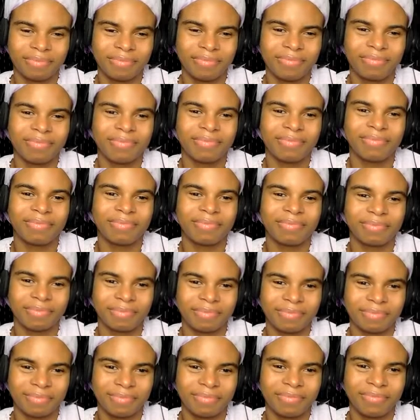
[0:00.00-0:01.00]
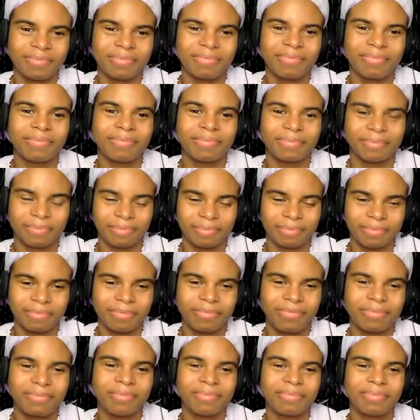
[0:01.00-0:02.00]

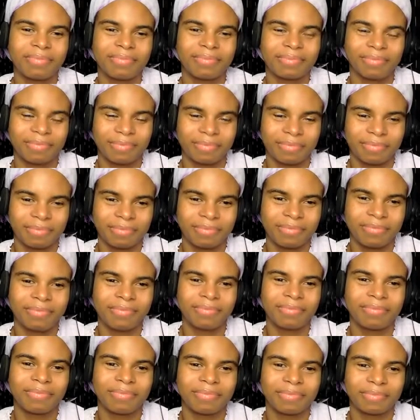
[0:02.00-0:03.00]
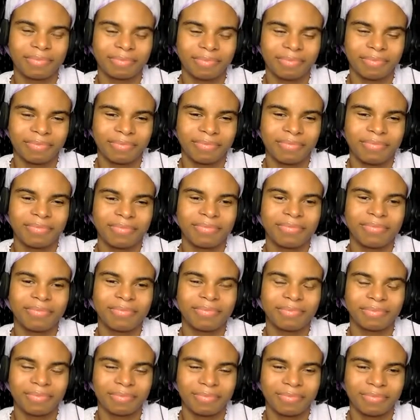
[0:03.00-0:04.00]

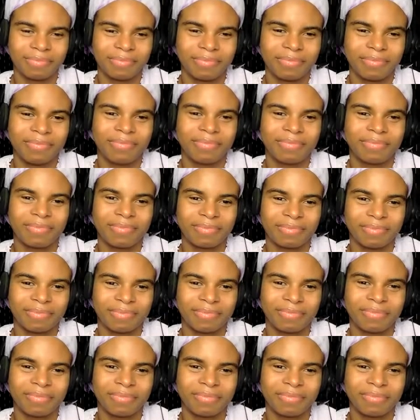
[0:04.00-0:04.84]
The person shown says nothing.